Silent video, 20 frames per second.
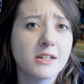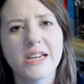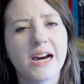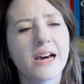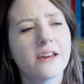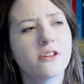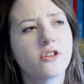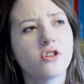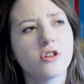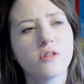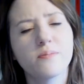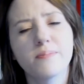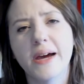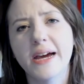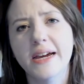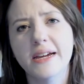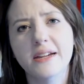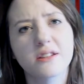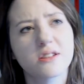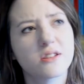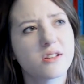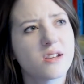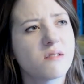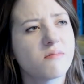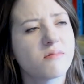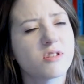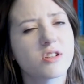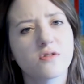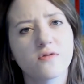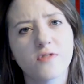It had good pace,
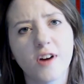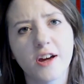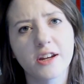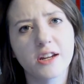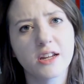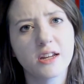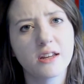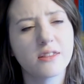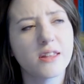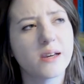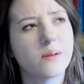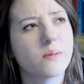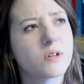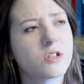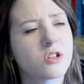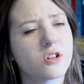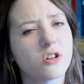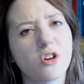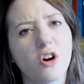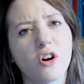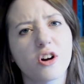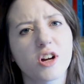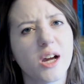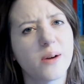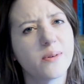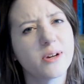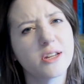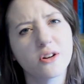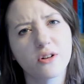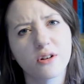it was funny, there was a lot
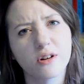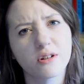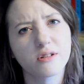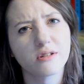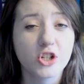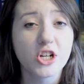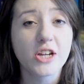going on.